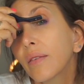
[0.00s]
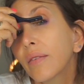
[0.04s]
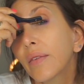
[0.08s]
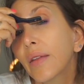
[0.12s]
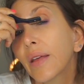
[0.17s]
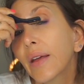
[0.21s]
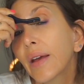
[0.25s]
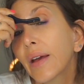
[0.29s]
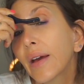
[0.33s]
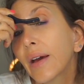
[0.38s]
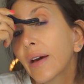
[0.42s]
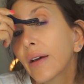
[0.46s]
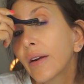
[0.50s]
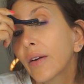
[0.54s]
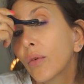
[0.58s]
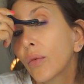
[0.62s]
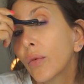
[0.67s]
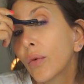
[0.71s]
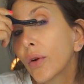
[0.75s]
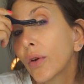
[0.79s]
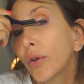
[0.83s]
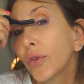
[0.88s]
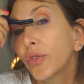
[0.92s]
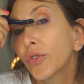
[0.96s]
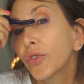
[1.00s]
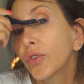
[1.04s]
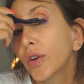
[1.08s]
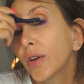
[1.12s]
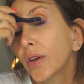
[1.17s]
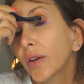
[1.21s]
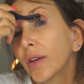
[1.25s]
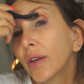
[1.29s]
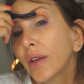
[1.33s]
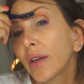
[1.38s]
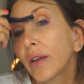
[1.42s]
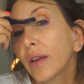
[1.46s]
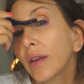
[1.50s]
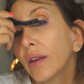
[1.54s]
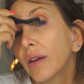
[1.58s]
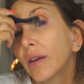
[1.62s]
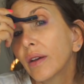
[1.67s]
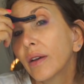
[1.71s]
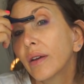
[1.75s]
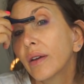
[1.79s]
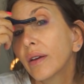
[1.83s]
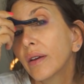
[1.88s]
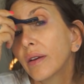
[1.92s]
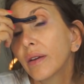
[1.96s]
They had a real chunky
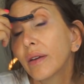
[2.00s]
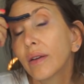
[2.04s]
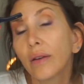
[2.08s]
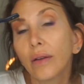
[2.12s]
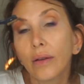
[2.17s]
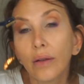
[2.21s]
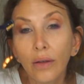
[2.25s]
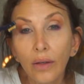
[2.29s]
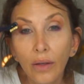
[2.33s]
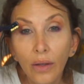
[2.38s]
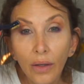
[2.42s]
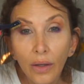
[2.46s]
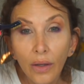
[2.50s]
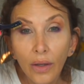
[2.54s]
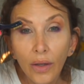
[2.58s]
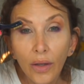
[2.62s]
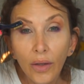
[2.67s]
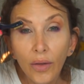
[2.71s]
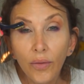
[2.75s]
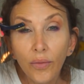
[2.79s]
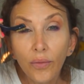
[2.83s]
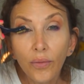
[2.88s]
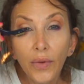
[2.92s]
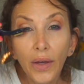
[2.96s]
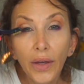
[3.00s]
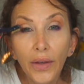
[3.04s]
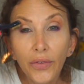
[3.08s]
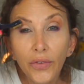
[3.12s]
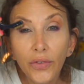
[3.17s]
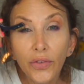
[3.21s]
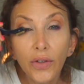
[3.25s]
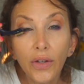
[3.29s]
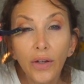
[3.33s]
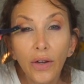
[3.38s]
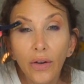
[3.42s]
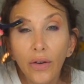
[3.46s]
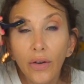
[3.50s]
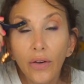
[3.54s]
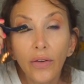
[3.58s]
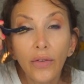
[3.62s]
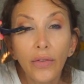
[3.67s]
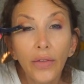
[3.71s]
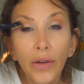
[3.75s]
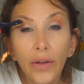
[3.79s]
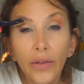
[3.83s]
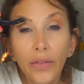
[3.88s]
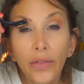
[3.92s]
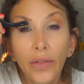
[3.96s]
mascara
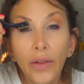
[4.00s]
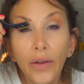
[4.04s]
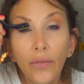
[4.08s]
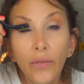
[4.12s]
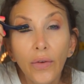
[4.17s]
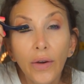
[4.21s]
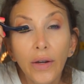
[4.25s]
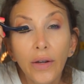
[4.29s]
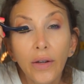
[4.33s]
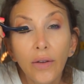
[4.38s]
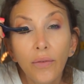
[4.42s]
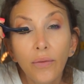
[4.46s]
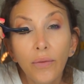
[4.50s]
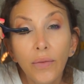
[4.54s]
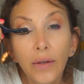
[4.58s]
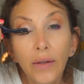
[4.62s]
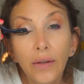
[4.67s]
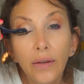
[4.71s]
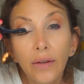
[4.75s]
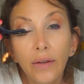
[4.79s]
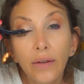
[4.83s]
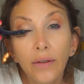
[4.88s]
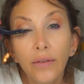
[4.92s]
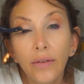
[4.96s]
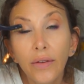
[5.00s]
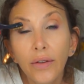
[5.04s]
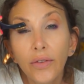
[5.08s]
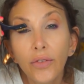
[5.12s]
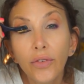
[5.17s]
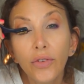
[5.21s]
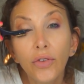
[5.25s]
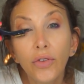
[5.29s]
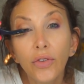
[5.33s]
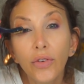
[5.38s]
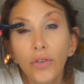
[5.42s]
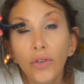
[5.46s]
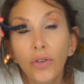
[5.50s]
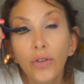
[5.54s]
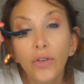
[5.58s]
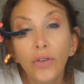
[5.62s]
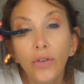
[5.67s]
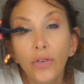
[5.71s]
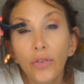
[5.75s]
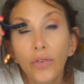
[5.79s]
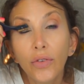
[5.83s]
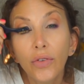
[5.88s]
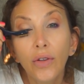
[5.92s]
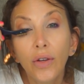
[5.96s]
that they recommended that you
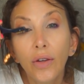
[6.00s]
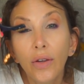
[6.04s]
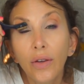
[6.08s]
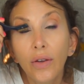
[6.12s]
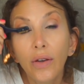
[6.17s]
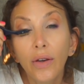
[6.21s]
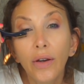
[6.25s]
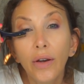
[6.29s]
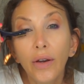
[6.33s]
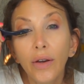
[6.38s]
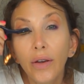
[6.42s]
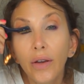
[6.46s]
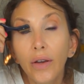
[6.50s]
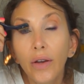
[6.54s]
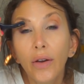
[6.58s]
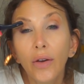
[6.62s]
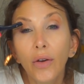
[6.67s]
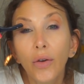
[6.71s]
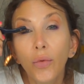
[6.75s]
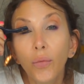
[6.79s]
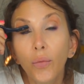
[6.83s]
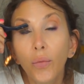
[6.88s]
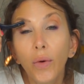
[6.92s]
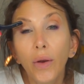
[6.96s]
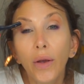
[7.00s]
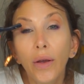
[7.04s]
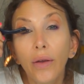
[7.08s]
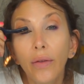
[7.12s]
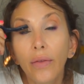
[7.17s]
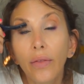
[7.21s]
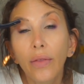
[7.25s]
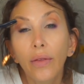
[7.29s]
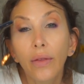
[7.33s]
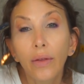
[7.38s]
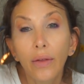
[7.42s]
use a comb with.